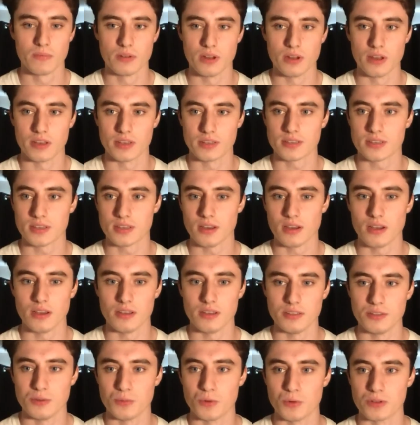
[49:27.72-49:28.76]
like uh,
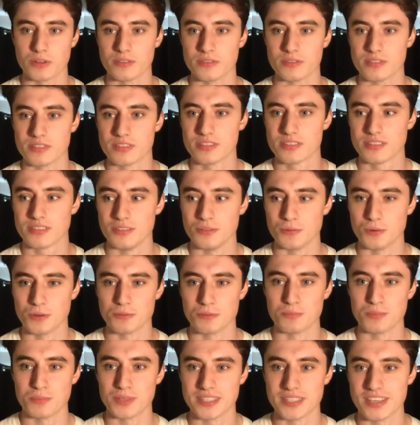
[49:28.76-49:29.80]
you wouldn't you
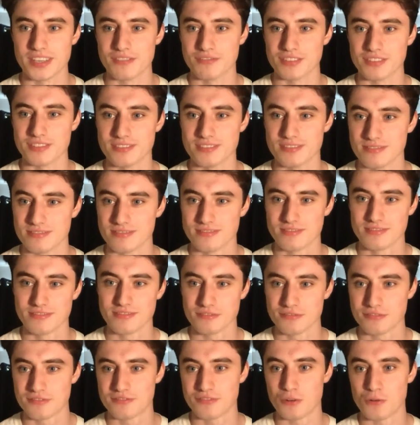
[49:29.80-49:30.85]
wouldn't be given
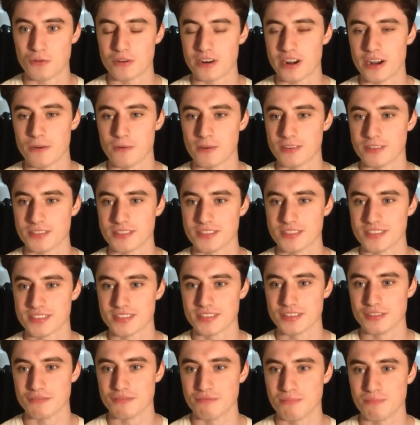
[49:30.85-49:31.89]
four hours
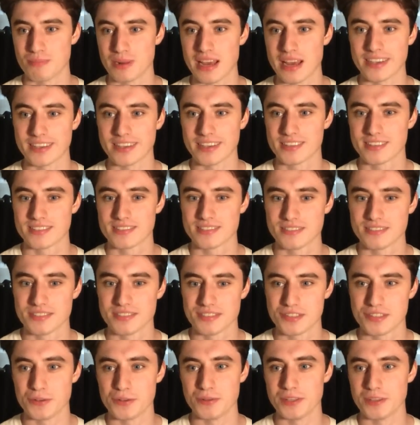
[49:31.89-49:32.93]
of blank
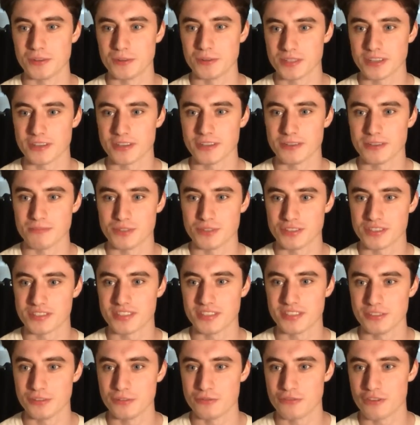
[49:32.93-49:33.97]
studio time just to
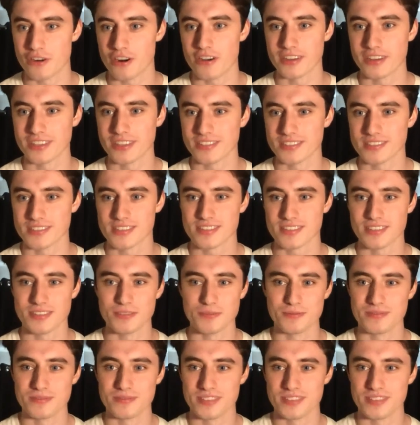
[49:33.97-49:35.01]
do drawings. It, uh,
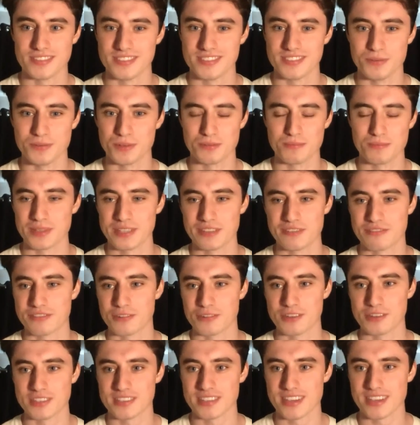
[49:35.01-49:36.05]
it, uh, you wouldn't be
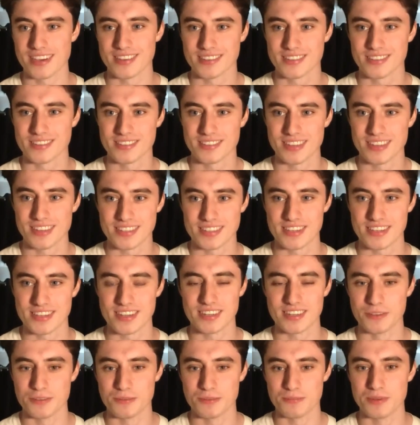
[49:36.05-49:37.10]
afforded that
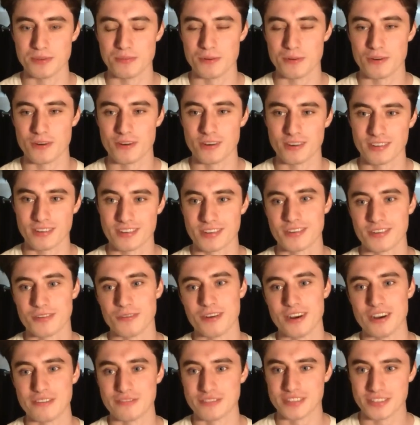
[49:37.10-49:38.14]
necessarily. It would be more go
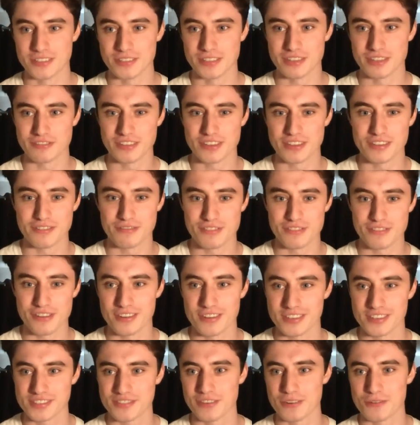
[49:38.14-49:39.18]
off and do your five
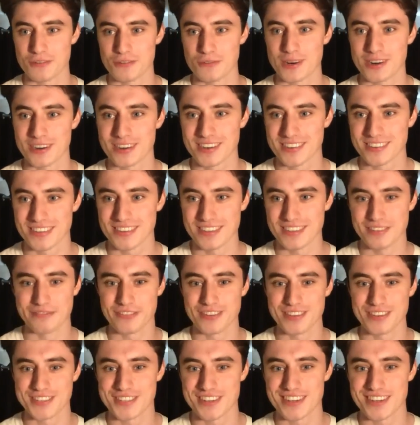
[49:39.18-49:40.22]
drawings of homework in
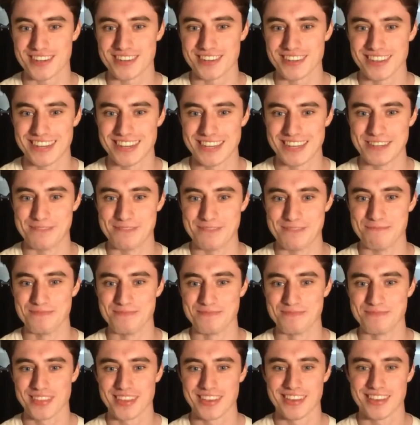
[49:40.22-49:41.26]
first year, um,
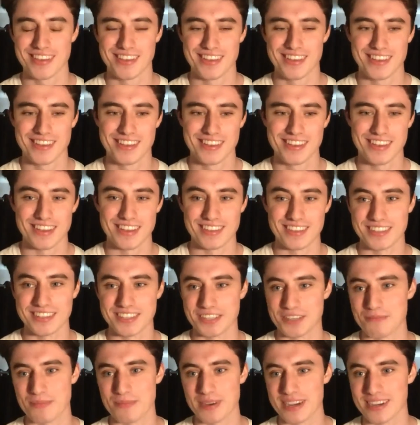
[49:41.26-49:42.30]
and then you
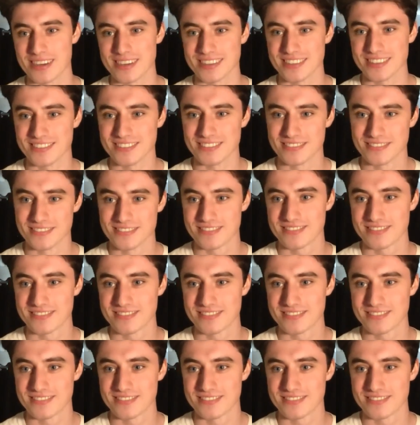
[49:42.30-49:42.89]
come back and